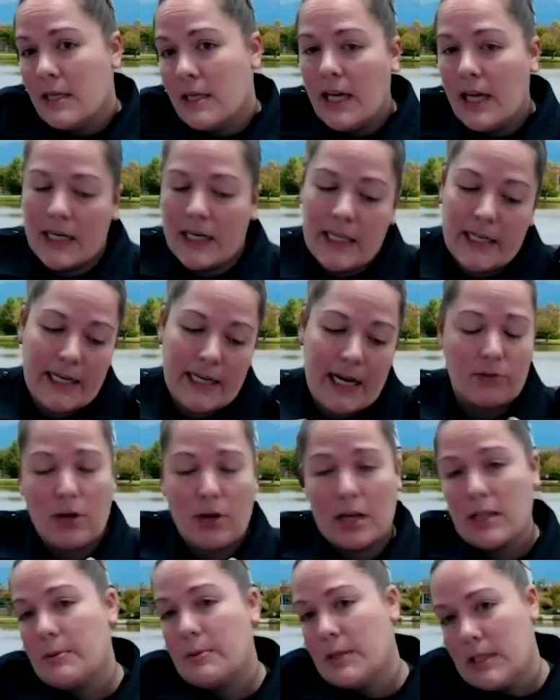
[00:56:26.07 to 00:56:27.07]
and he can
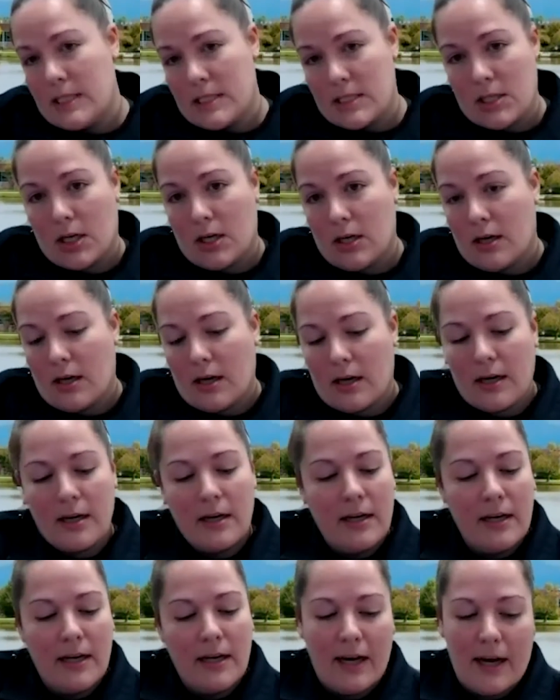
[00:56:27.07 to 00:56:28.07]
outrun the police car.
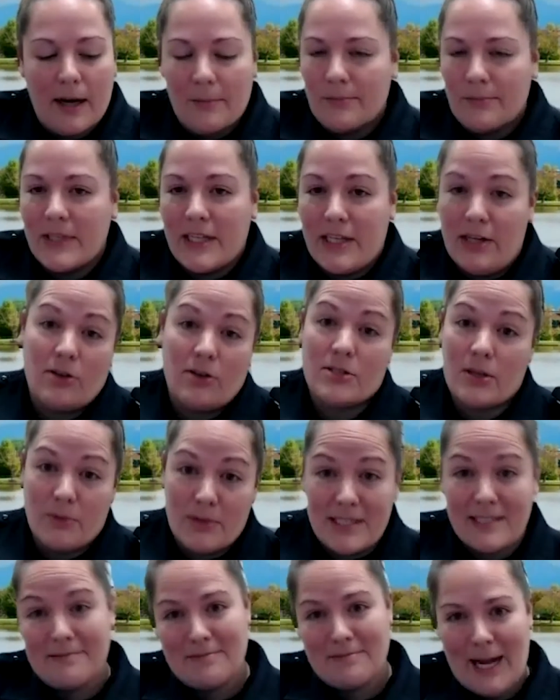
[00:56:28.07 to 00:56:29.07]
He also
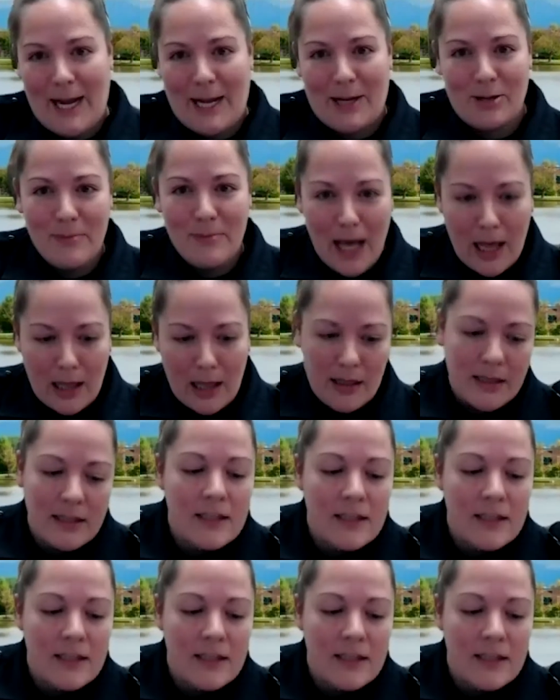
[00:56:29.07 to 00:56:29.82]
was high on meth.